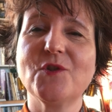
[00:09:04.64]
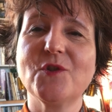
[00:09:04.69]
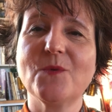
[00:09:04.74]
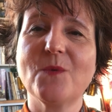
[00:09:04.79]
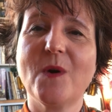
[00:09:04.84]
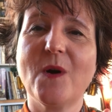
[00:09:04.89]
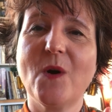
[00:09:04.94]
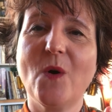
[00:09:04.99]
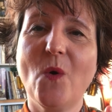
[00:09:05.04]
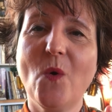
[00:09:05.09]

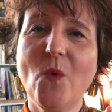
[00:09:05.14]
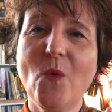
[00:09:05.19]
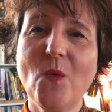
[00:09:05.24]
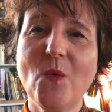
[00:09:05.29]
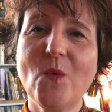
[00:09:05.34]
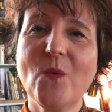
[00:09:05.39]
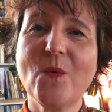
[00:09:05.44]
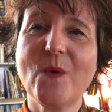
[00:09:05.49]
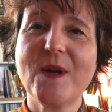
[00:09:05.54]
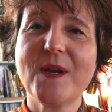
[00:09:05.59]
you are
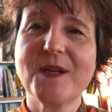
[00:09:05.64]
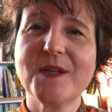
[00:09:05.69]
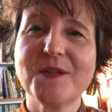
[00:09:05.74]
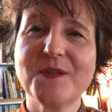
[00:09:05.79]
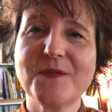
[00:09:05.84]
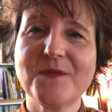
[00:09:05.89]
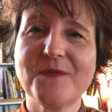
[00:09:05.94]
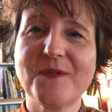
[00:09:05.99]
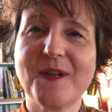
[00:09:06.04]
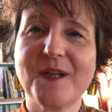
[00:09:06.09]

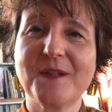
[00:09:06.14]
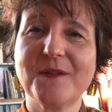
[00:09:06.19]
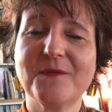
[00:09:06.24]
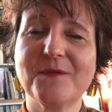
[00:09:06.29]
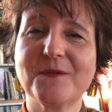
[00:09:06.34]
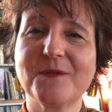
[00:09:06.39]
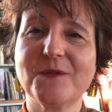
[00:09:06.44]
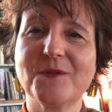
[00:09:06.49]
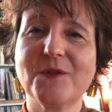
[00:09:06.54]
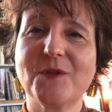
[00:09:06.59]
always
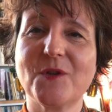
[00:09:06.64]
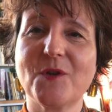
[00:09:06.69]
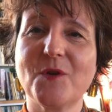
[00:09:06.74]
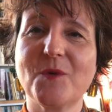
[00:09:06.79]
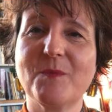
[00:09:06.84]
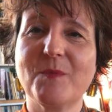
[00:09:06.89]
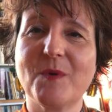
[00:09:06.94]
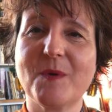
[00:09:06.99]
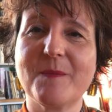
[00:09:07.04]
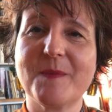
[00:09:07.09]
faithful to your
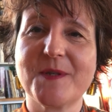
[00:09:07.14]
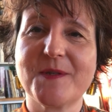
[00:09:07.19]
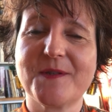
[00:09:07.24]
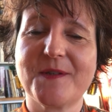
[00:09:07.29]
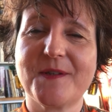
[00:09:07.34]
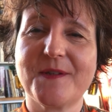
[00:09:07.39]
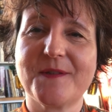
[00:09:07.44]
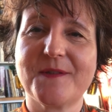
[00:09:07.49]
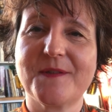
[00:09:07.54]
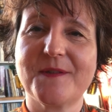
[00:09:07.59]

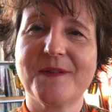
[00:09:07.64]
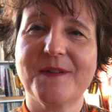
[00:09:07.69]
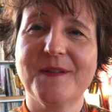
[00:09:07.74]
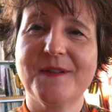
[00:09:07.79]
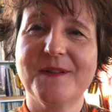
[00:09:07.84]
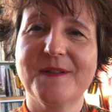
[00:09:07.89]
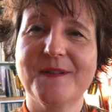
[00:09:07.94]
promises.